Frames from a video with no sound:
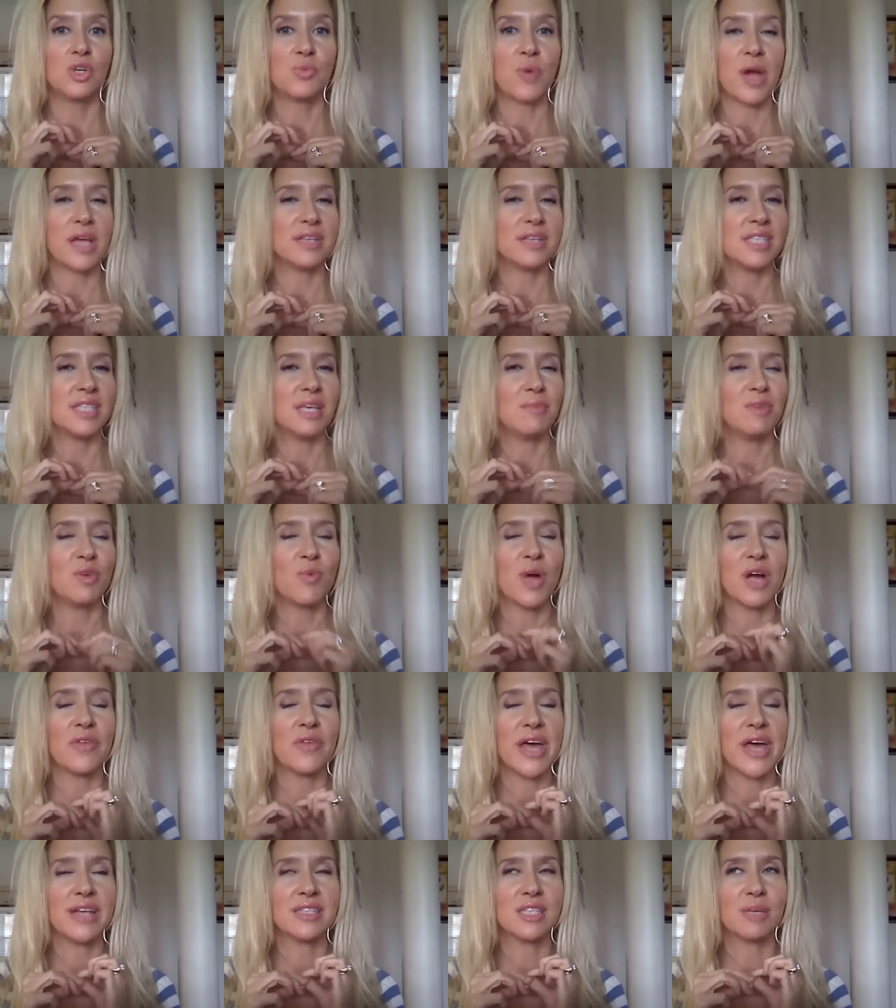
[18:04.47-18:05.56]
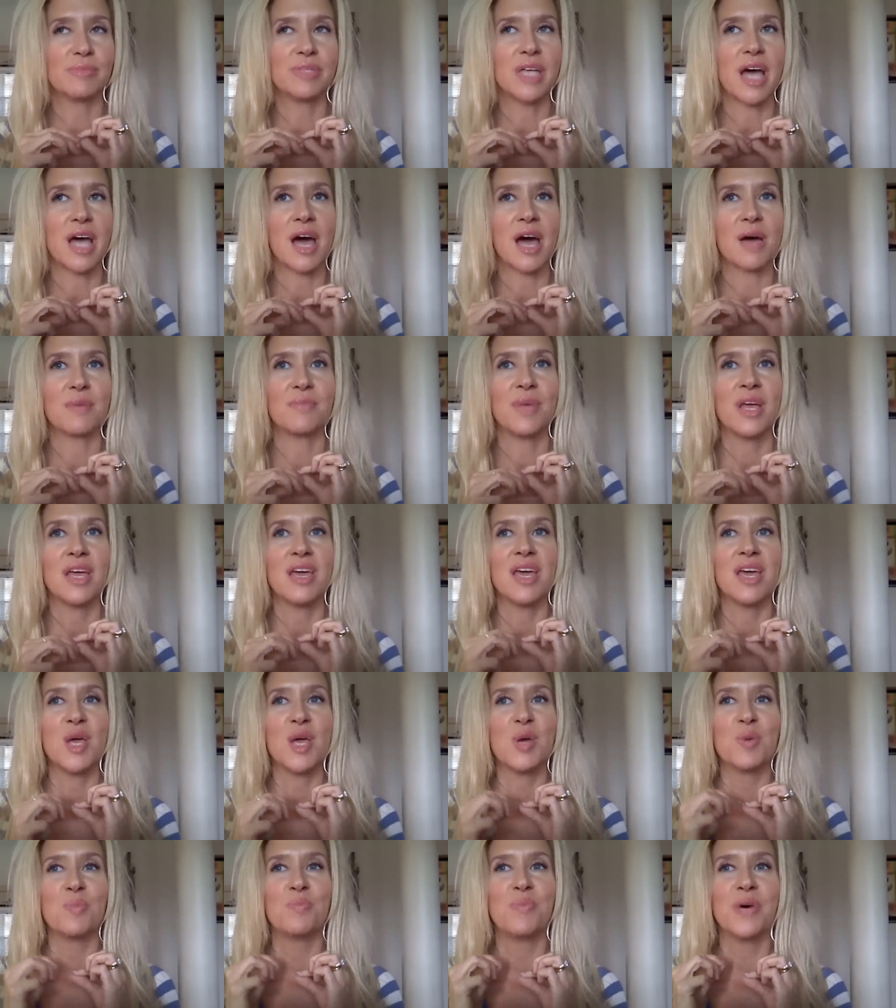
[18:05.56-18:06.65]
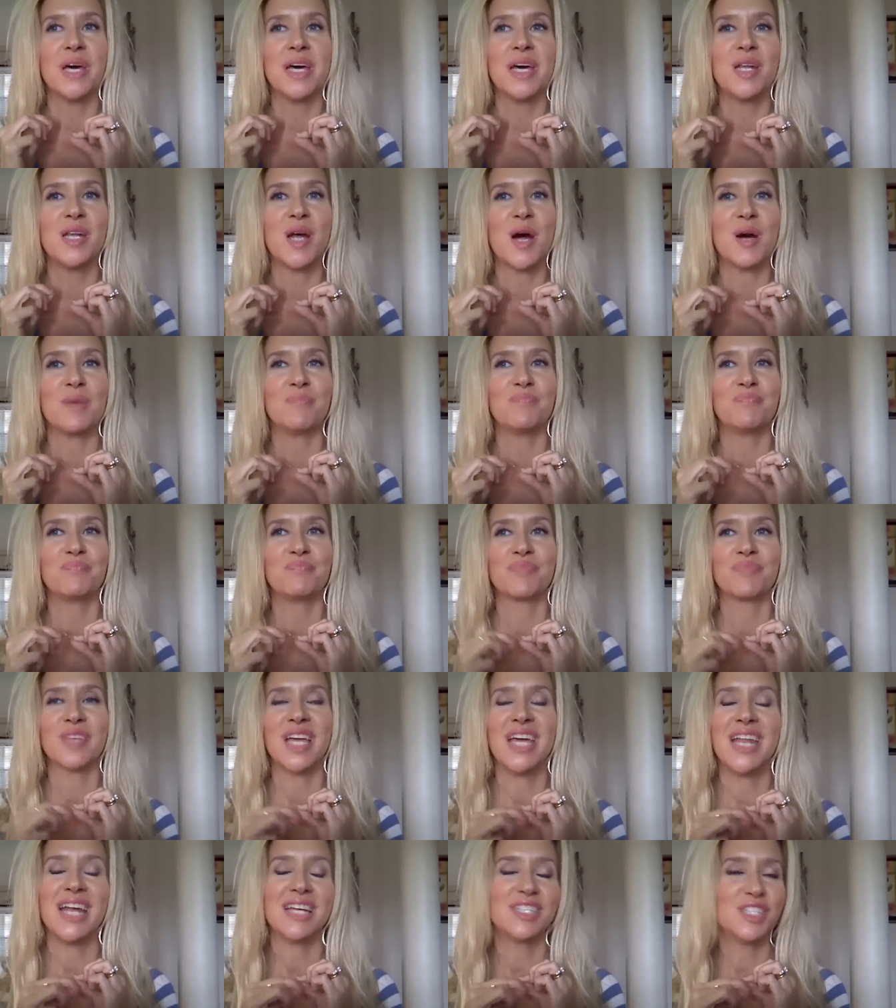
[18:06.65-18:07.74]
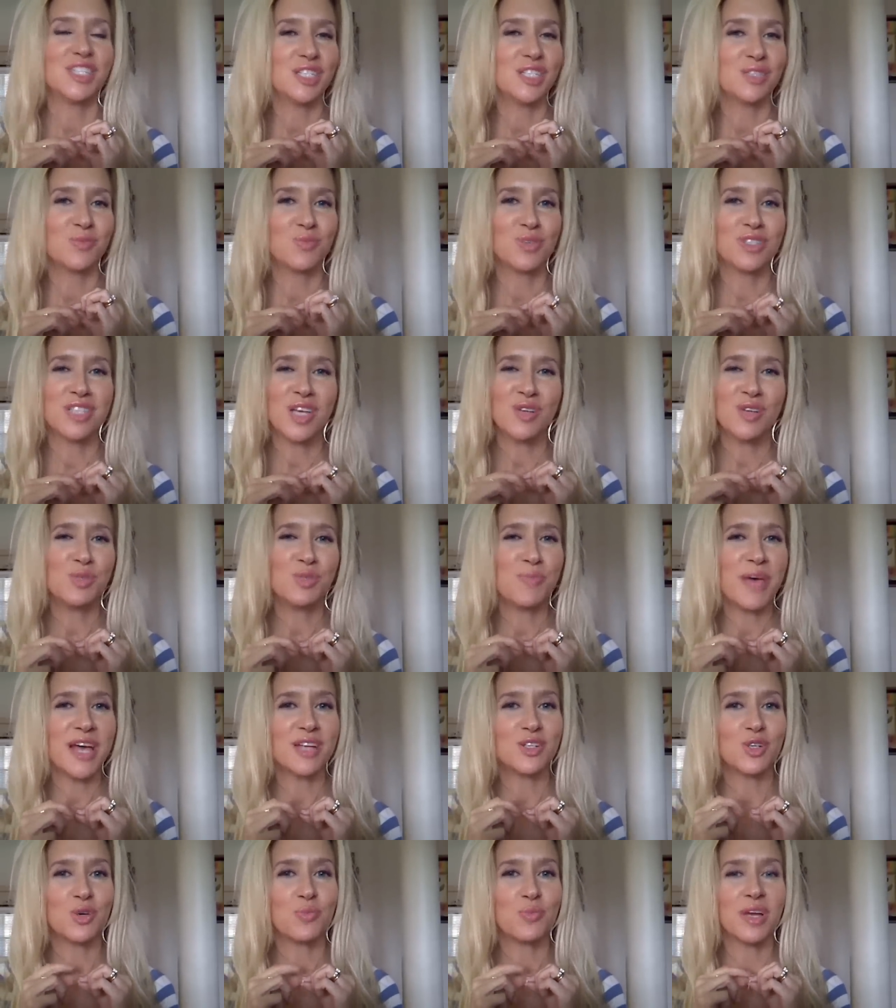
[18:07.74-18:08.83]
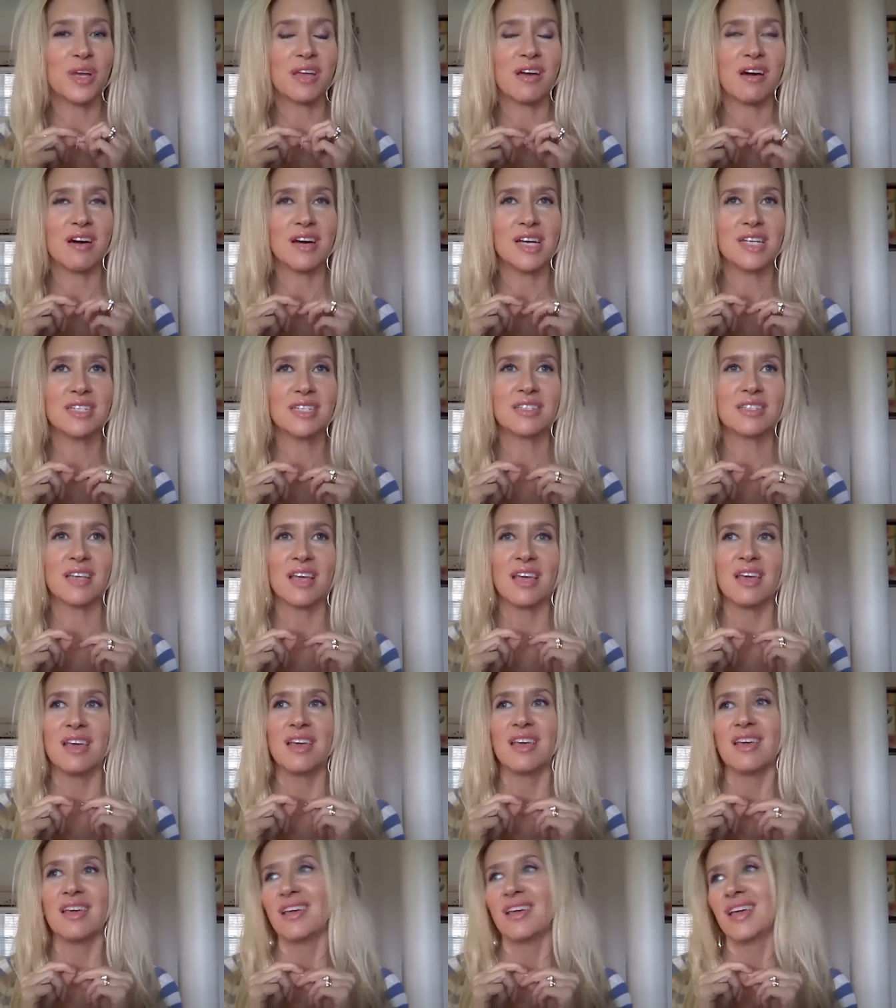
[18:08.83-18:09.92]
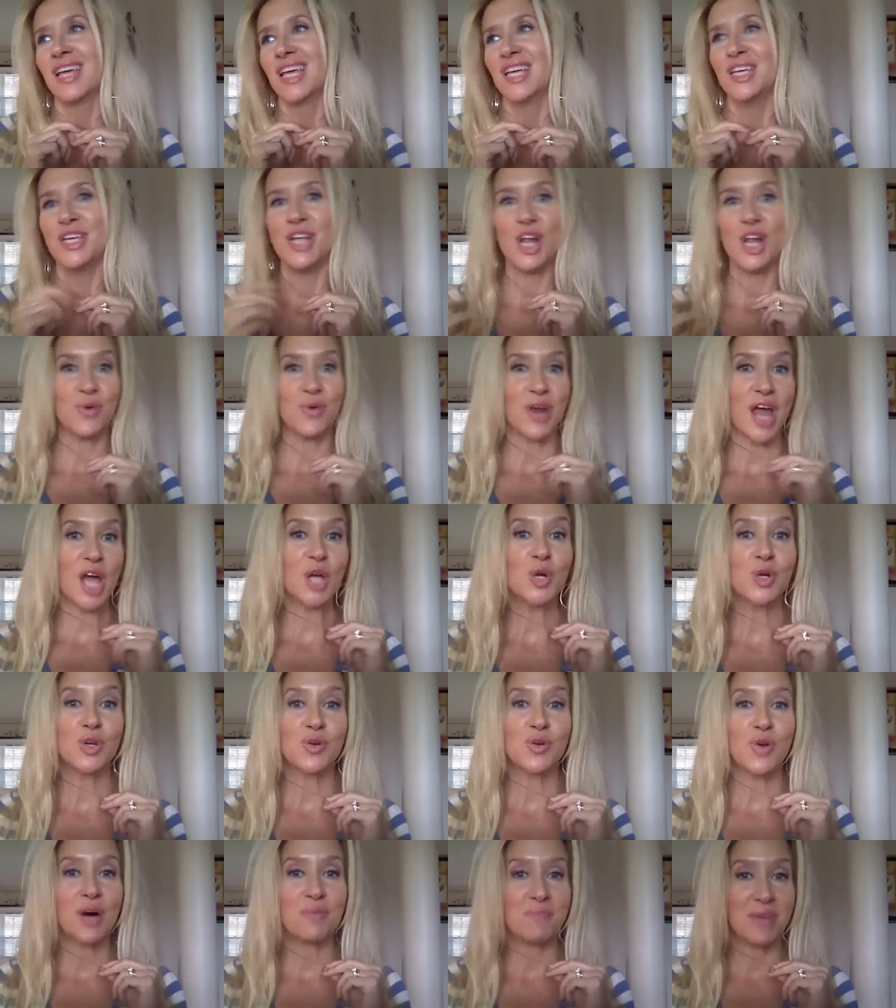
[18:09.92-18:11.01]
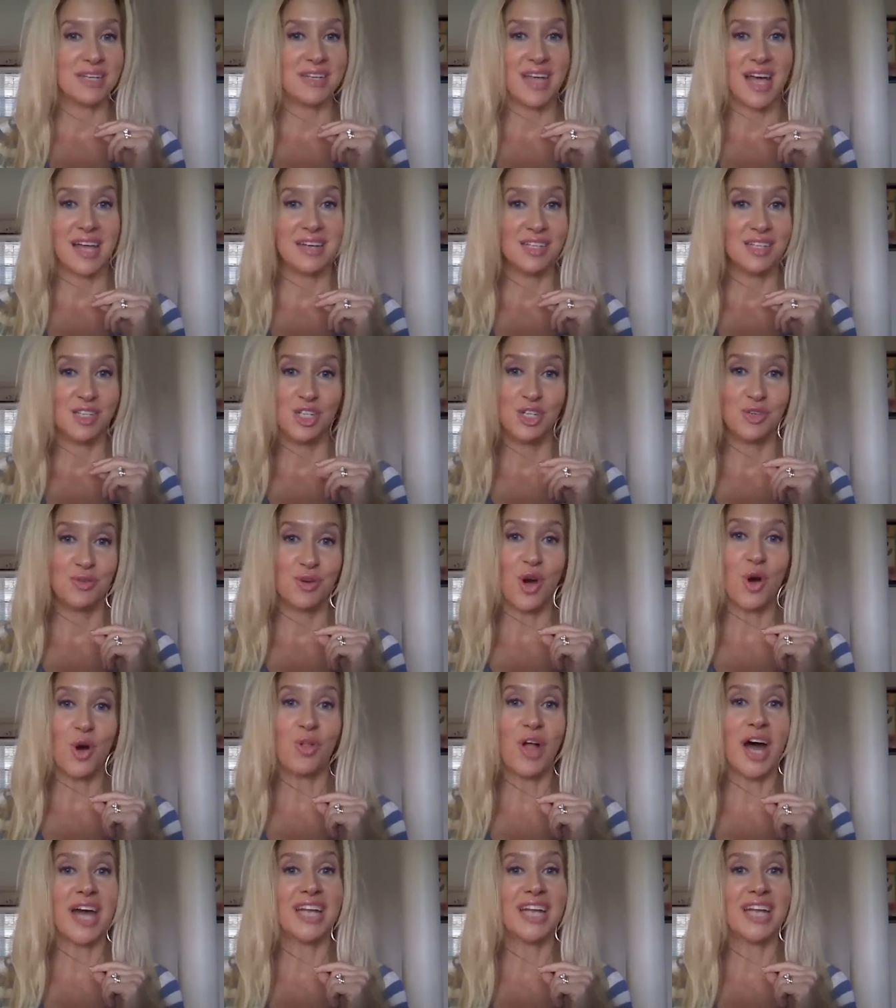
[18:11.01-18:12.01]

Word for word: and you'll probably see me wear that sometime. But, um, and it just was so special because you know, when I grew up, my dad didn't do a whole